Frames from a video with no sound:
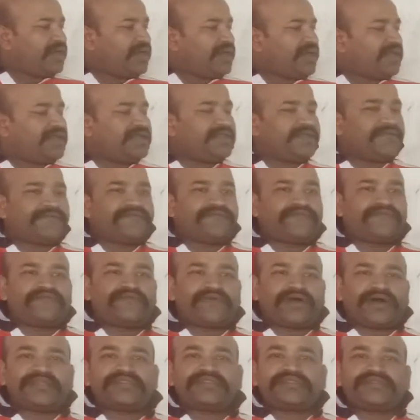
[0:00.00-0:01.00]
In a
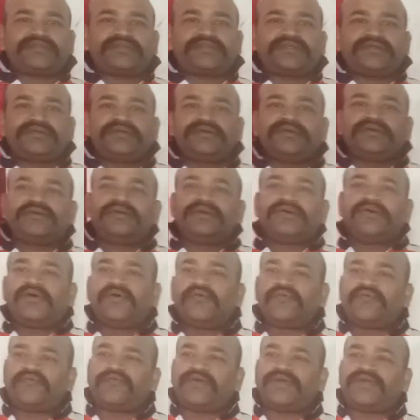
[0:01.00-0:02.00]
first
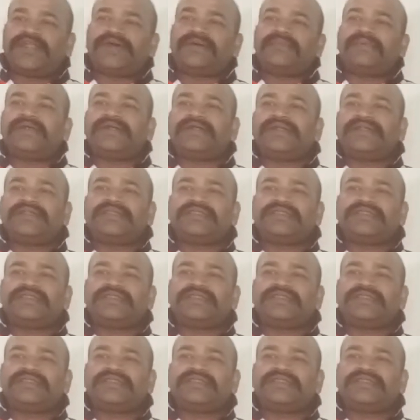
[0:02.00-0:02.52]
fundamental